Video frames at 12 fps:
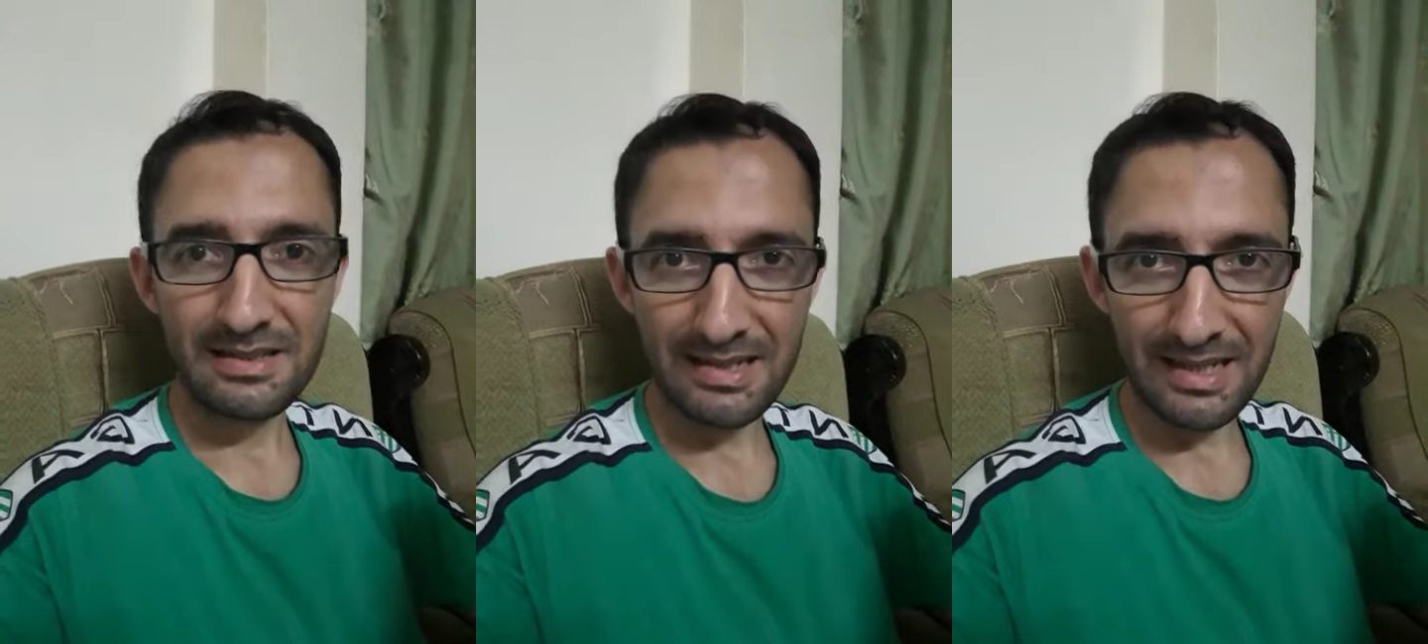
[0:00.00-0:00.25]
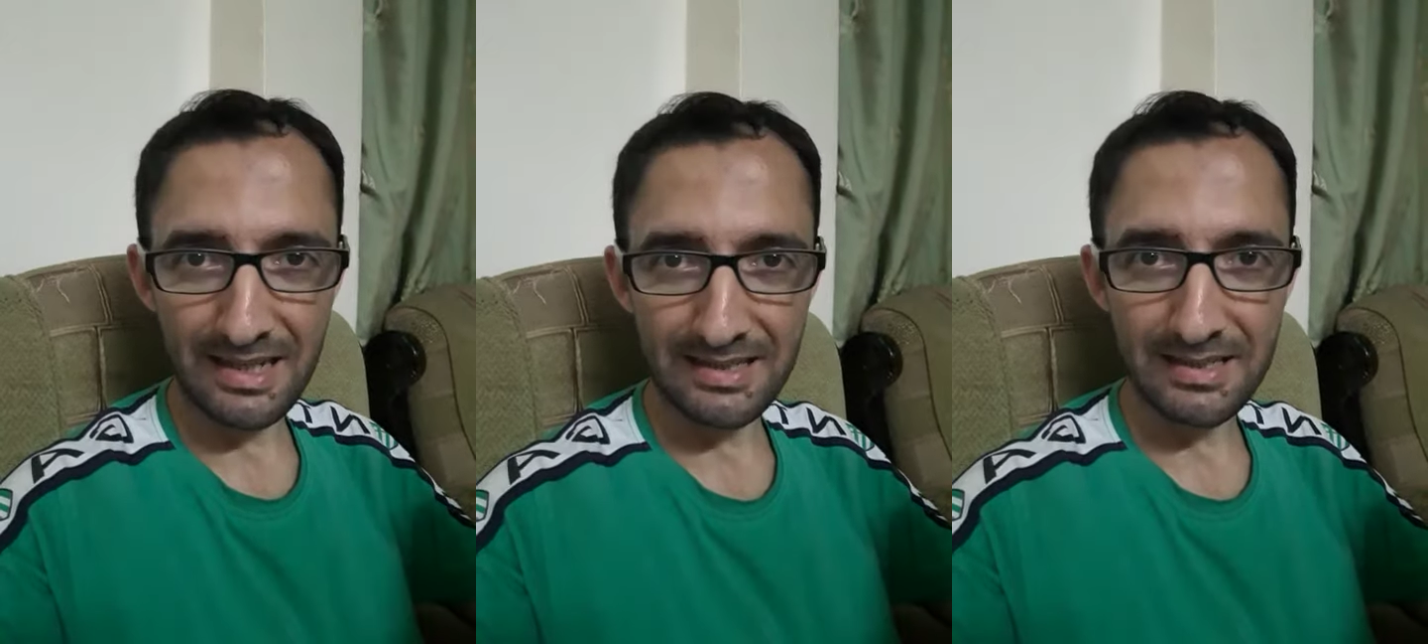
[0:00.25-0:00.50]

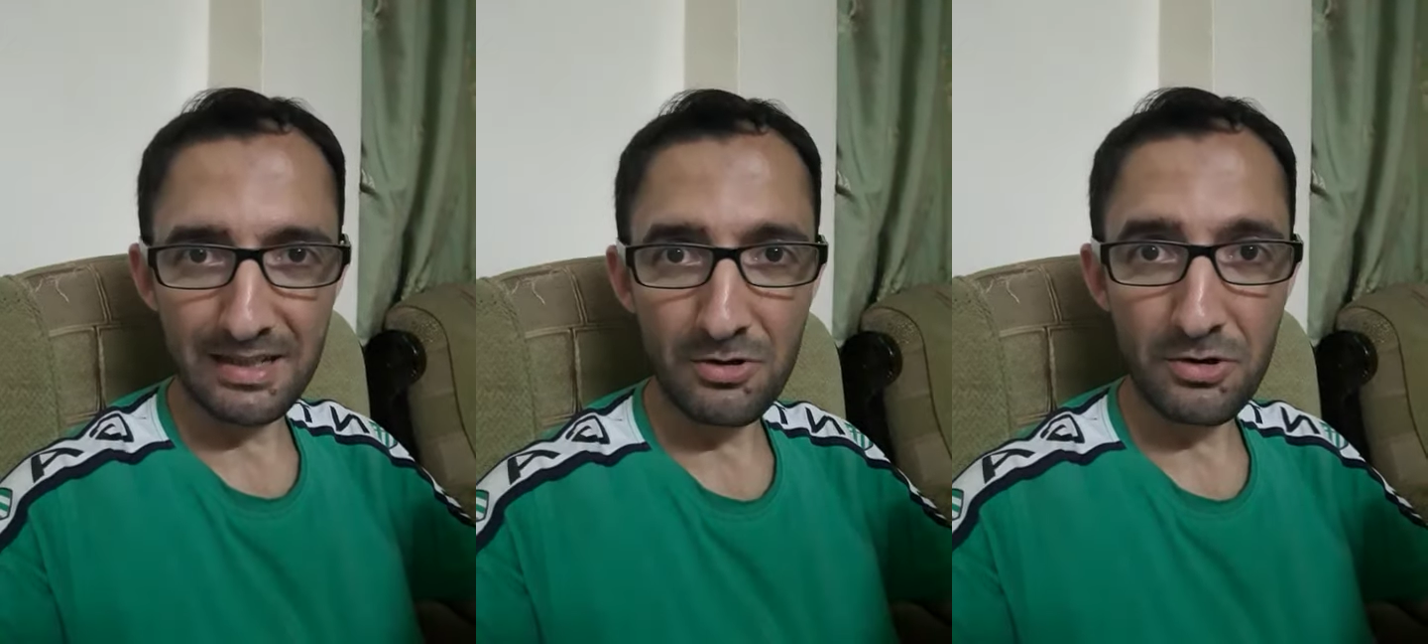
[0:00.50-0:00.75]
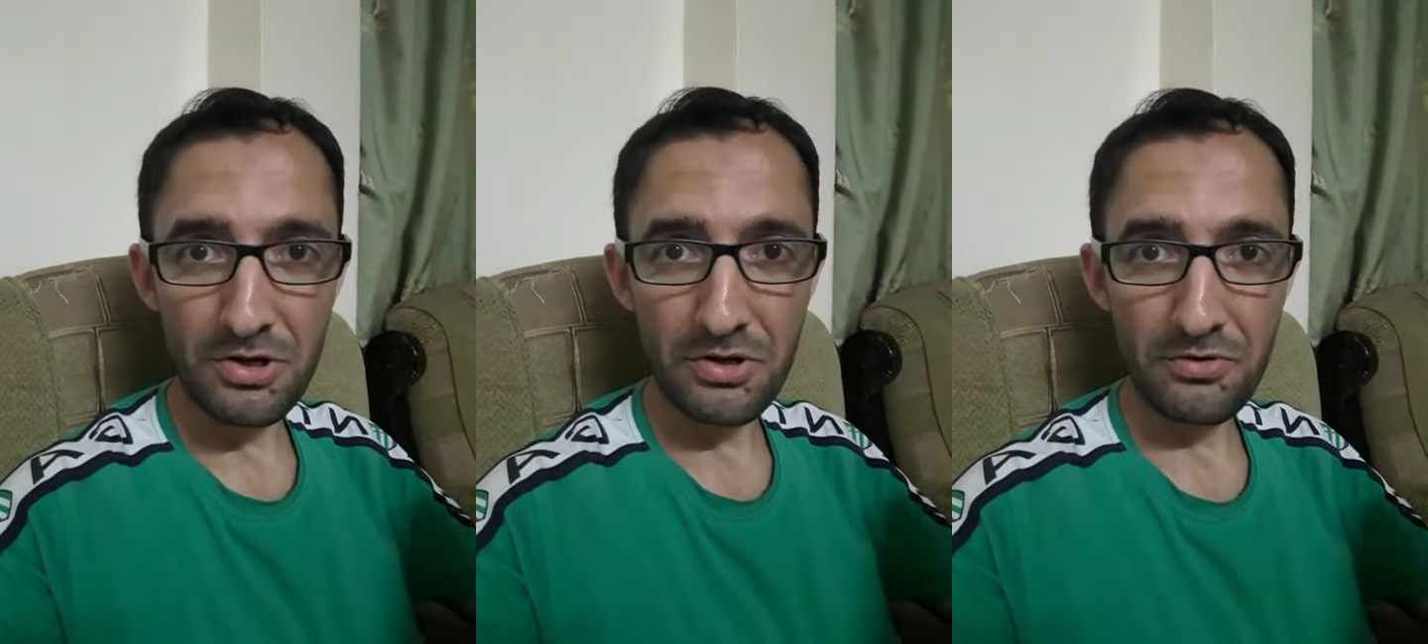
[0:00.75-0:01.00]
as a
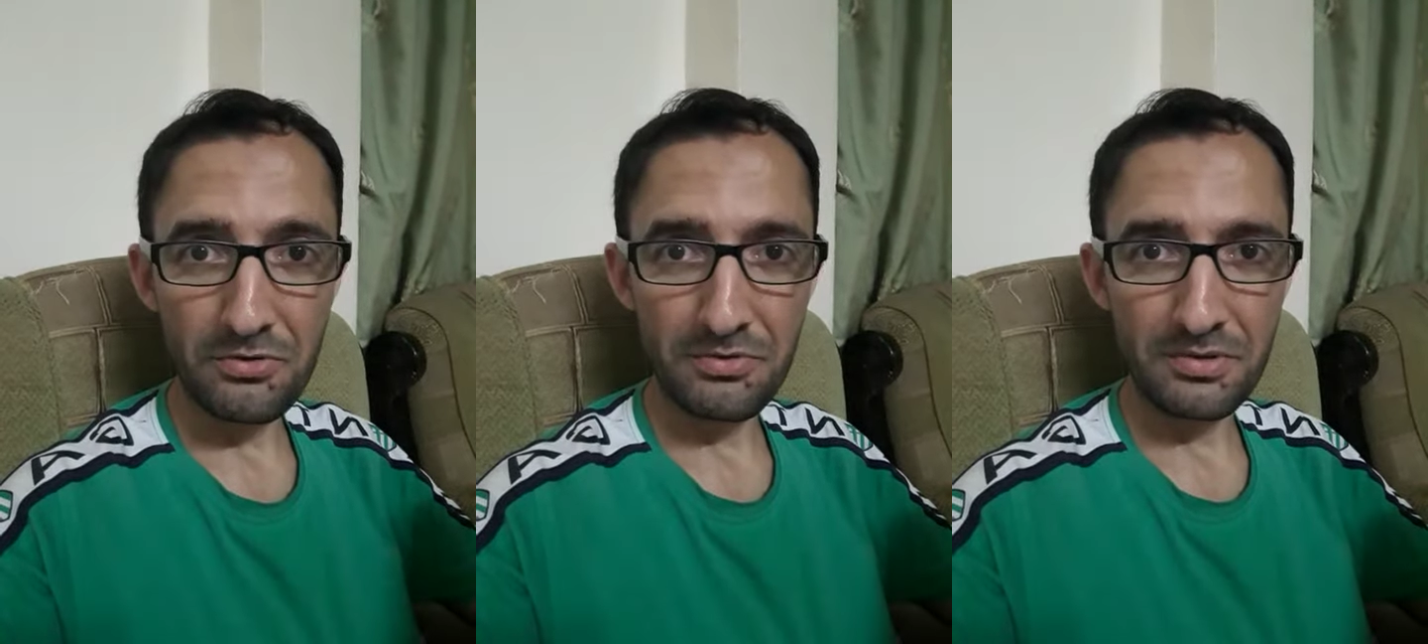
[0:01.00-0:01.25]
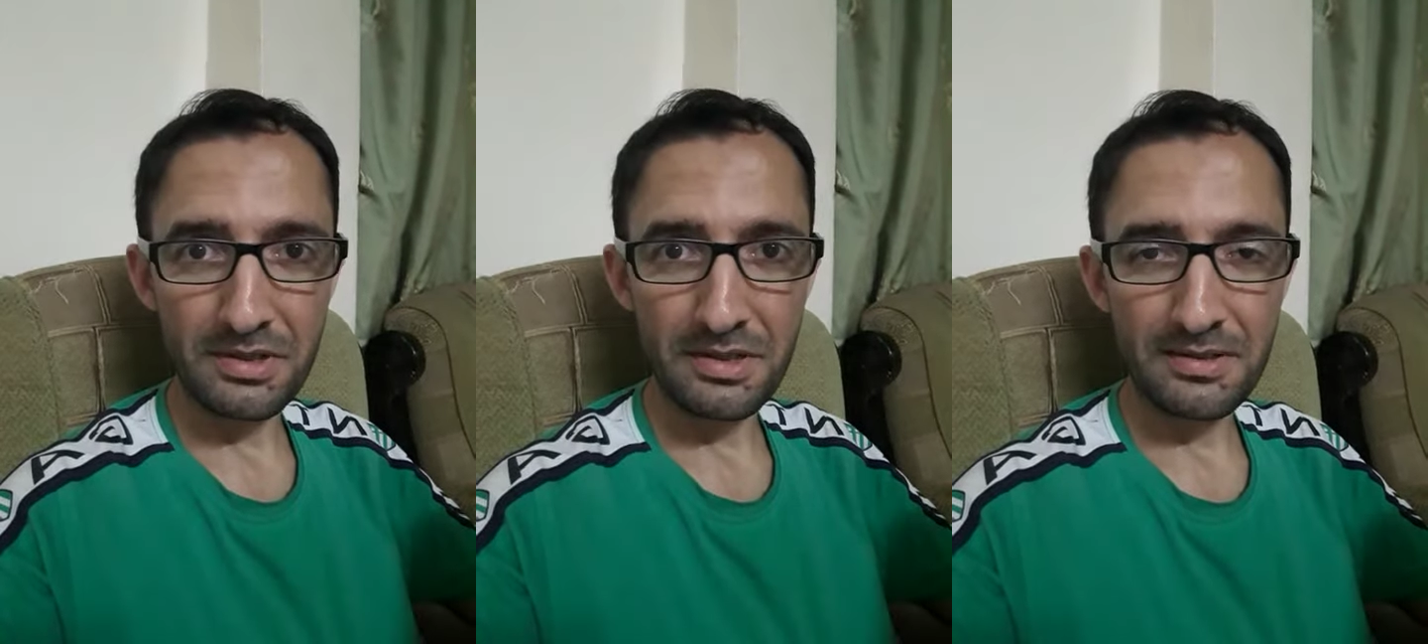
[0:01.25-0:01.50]
whole.